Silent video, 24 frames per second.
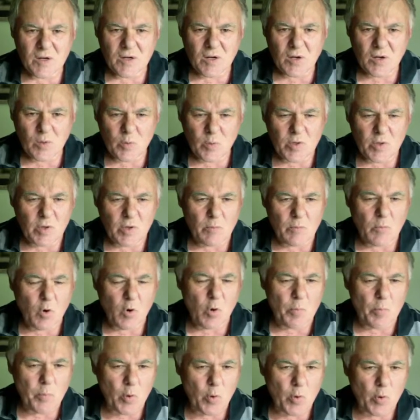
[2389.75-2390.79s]
We've got more
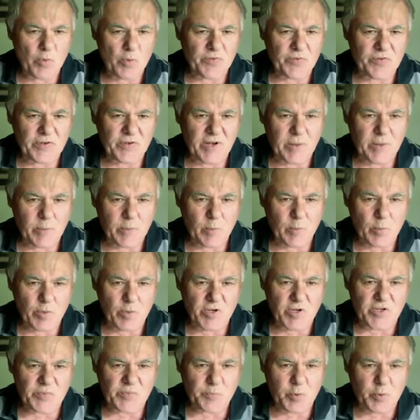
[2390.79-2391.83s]
pawns than him and we
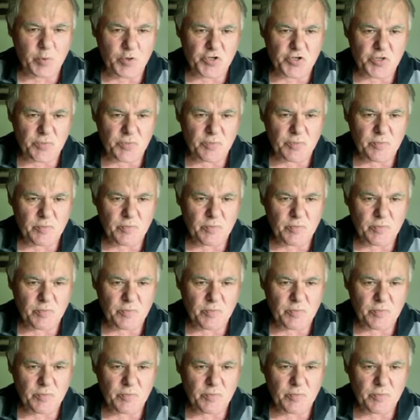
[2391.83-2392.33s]
just push him.